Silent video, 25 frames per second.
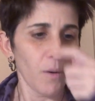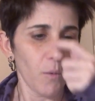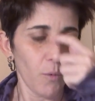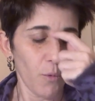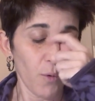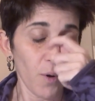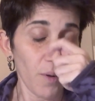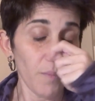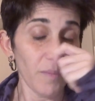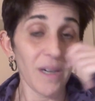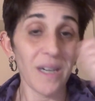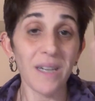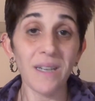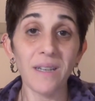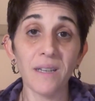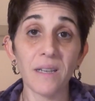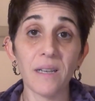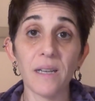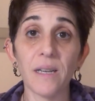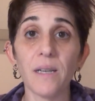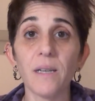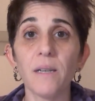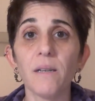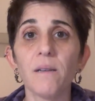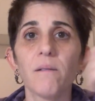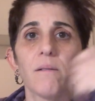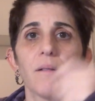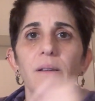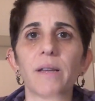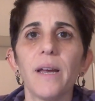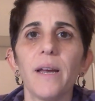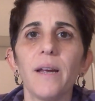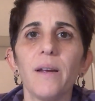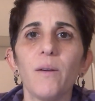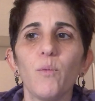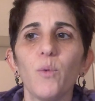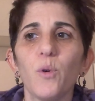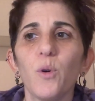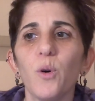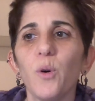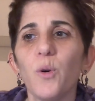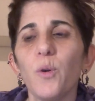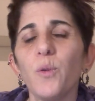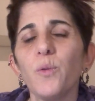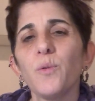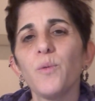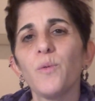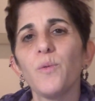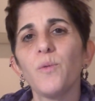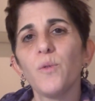reminiscing, they
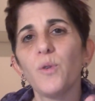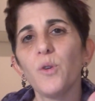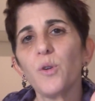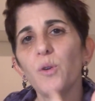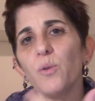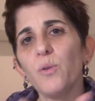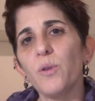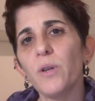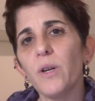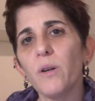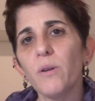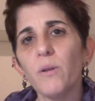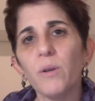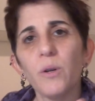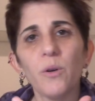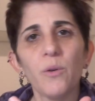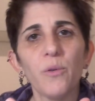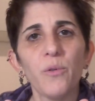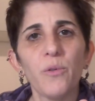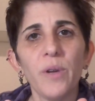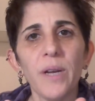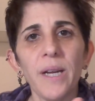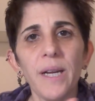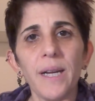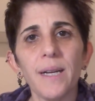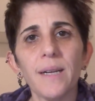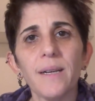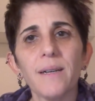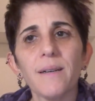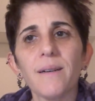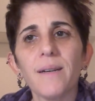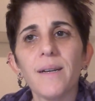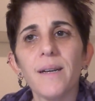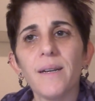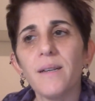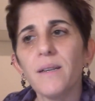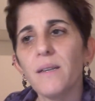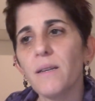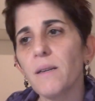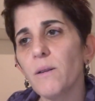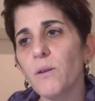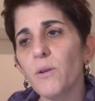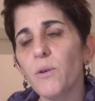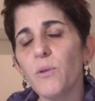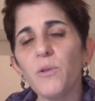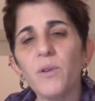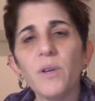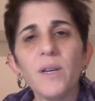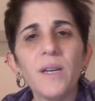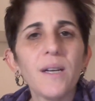will do their little thing. And it's a
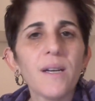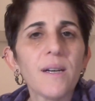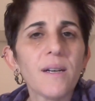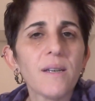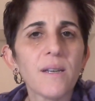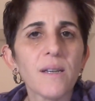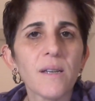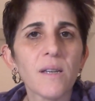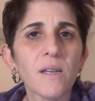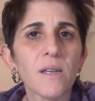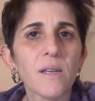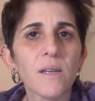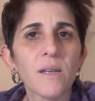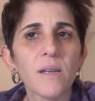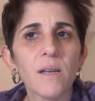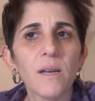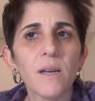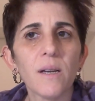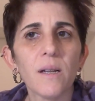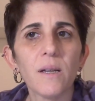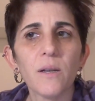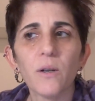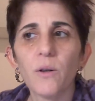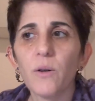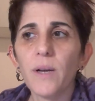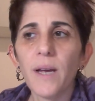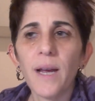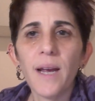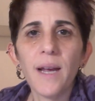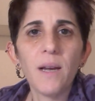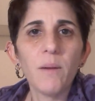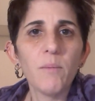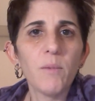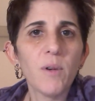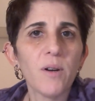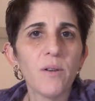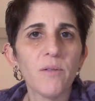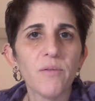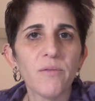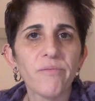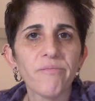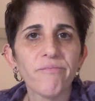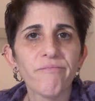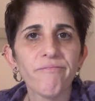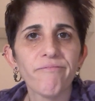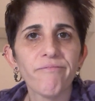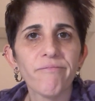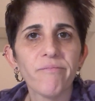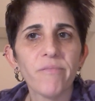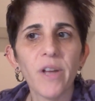little thing because it's a little game of
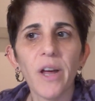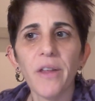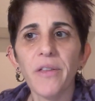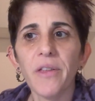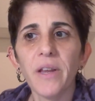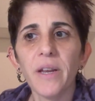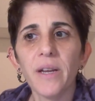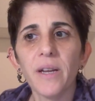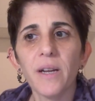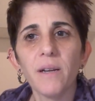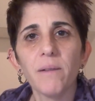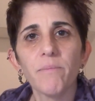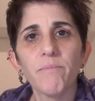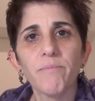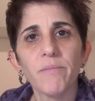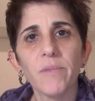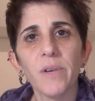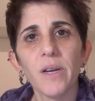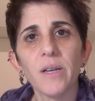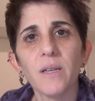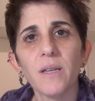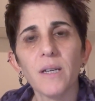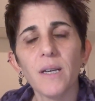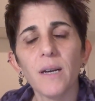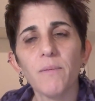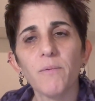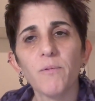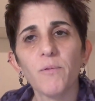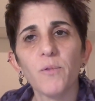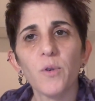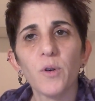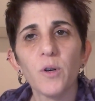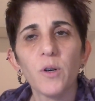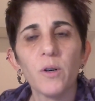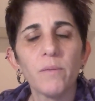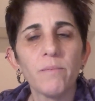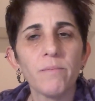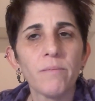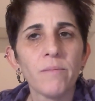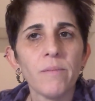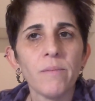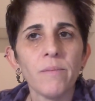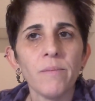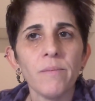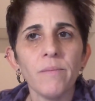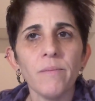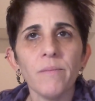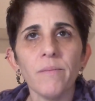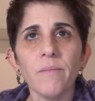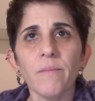nothing except for
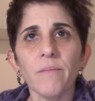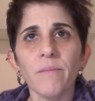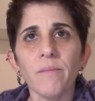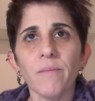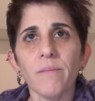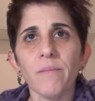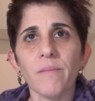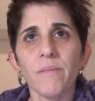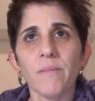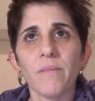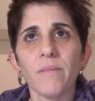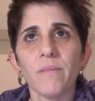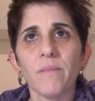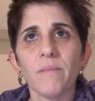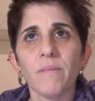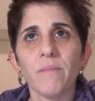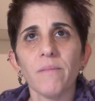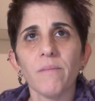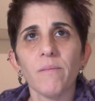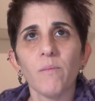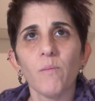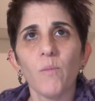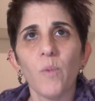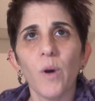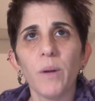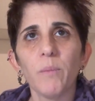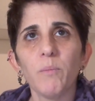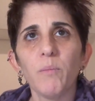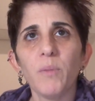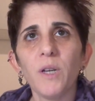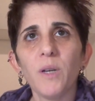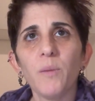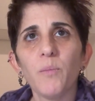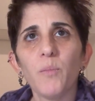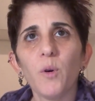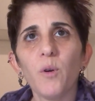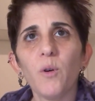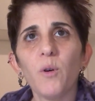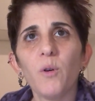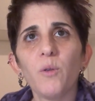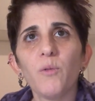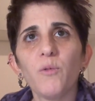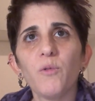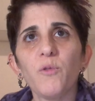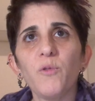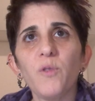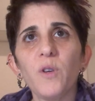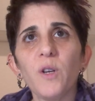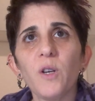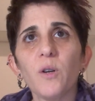when people
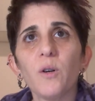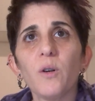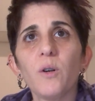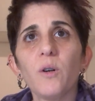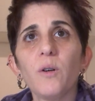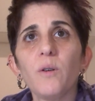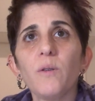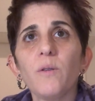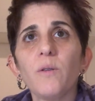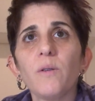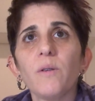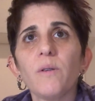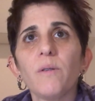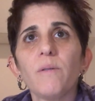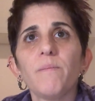feel